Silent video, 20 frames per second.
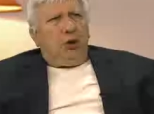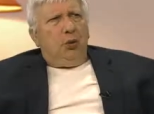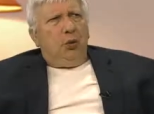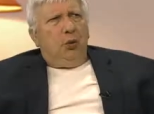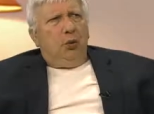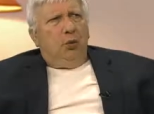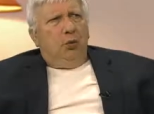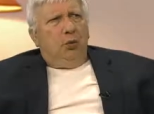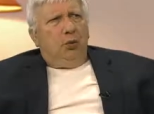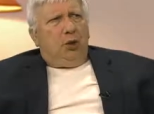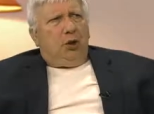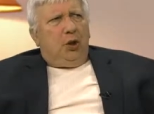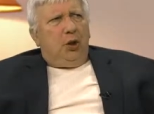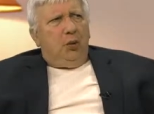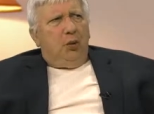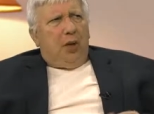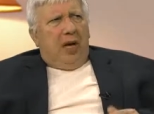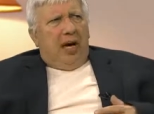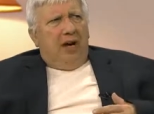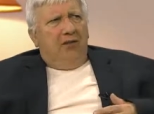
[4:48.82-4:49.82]
you... Do
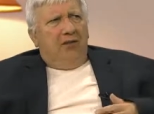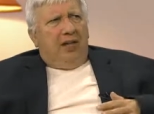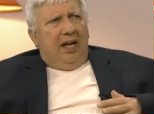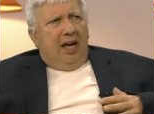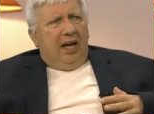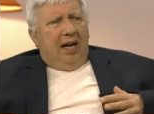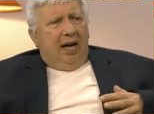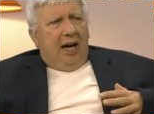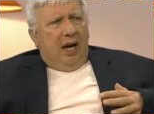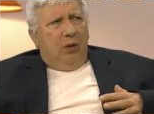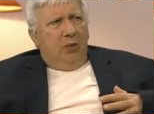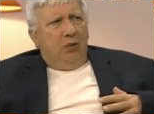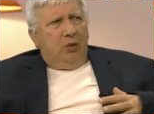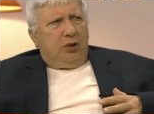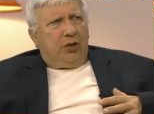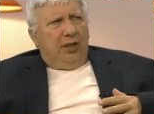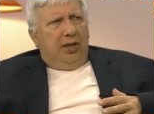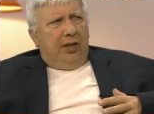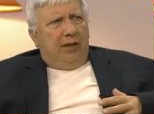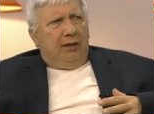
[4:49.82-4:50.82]
you have the
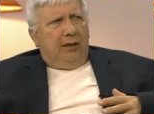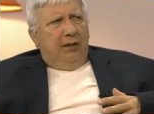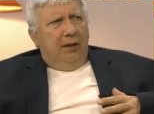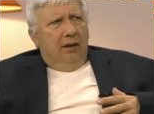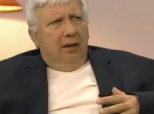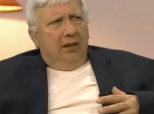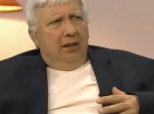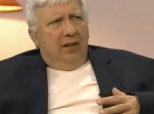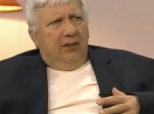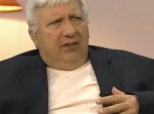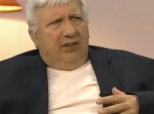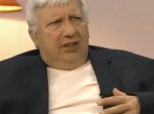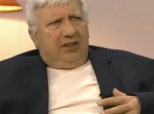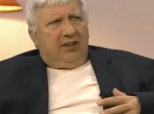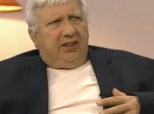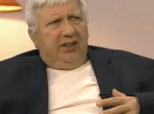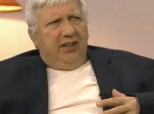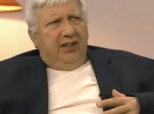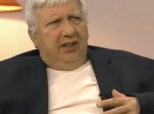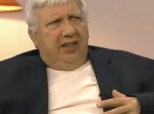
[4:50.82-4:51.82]
housing, the
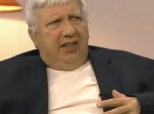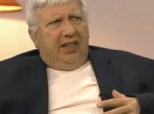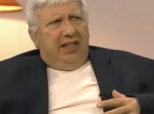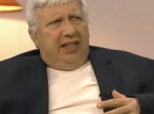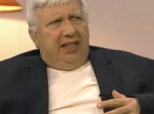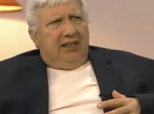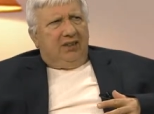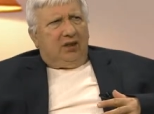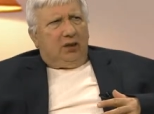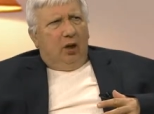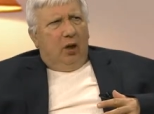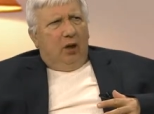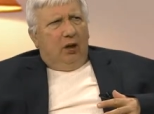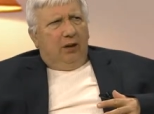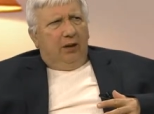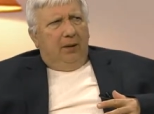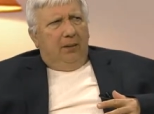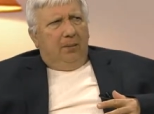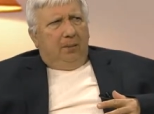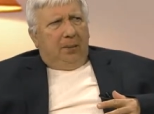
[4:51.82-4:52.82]
facilities
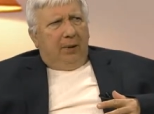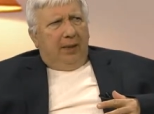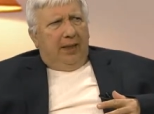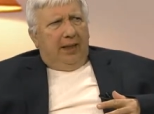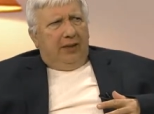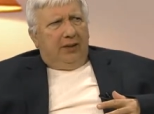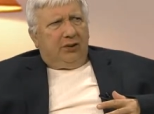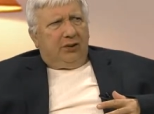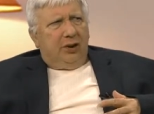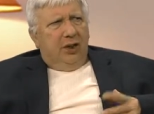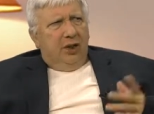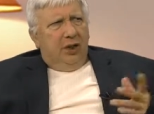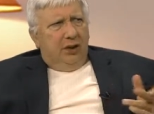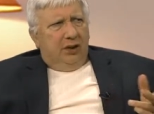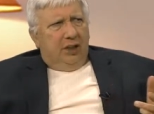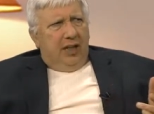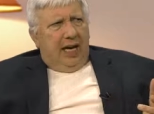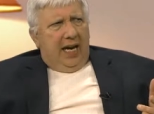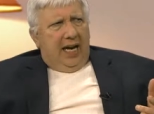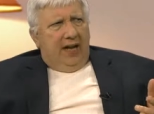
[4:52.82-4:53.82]
all in place
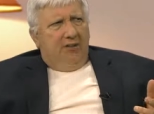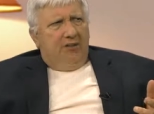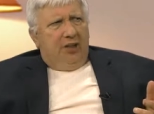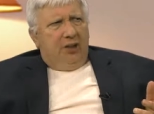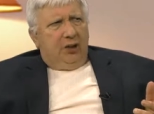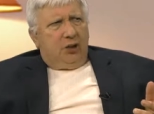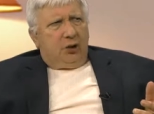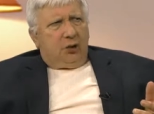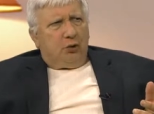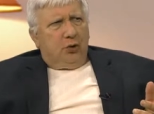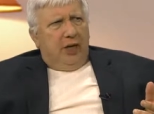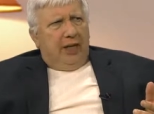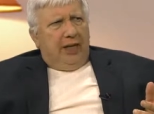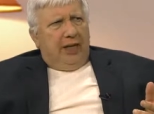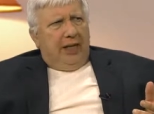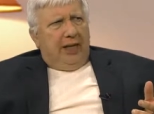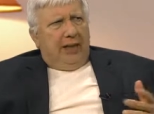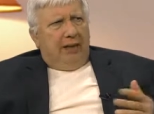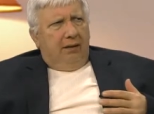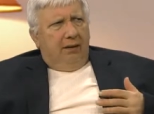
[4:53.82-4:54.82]
to have these
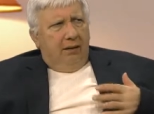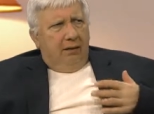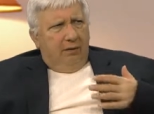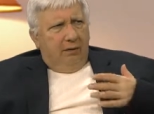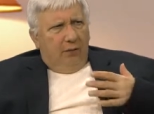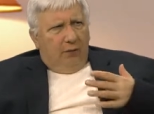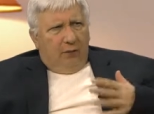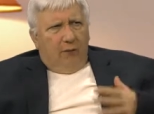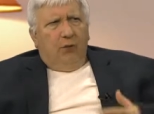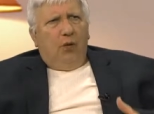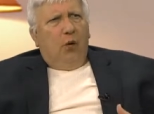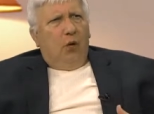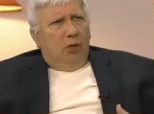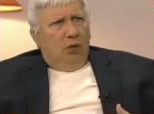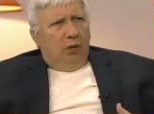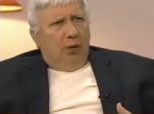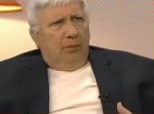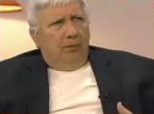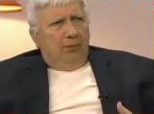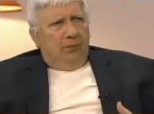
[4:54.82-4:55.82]
training
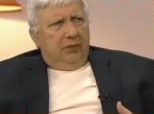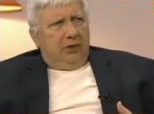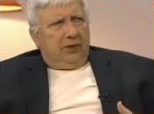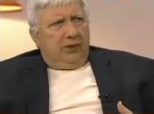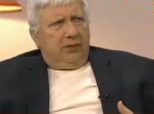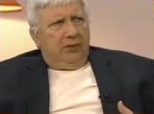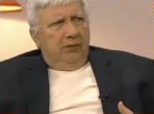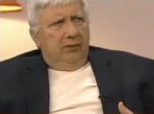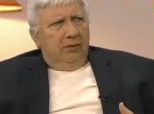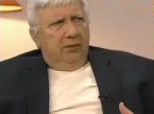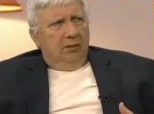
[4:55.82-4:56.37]
forums?